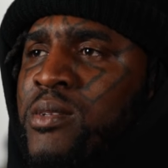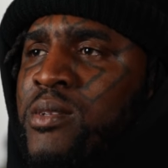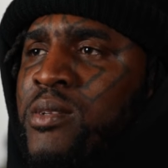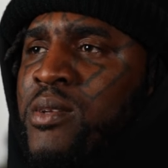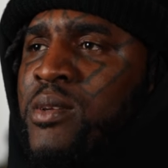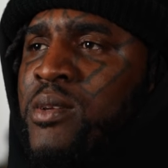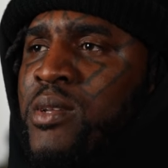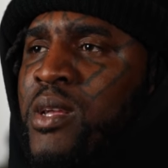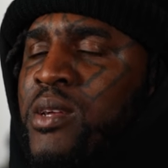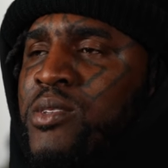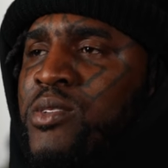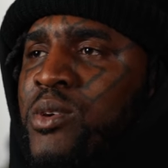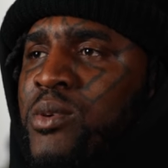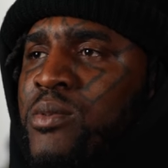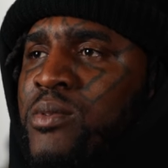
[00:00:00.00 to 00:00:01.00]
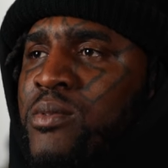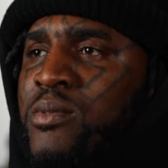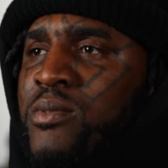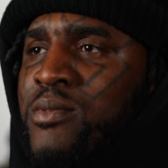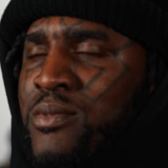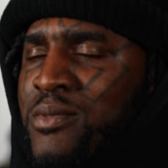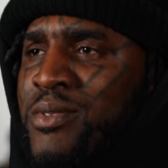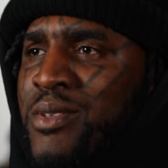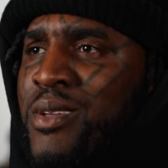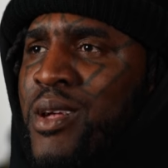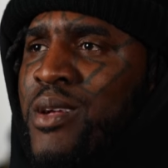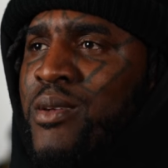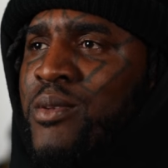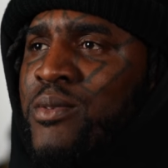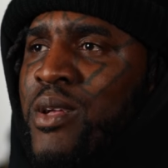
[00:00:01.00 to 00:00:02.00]
No, oh, he's the one that got to put you on
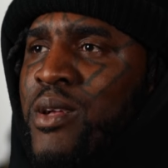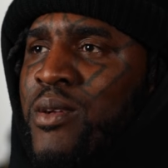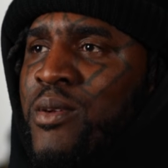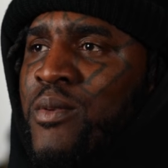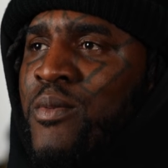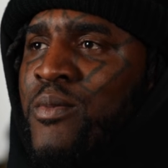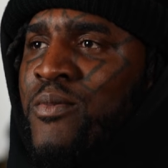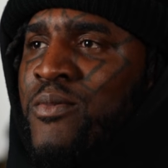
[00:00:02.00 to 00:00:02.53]
there. Yeah. Ah.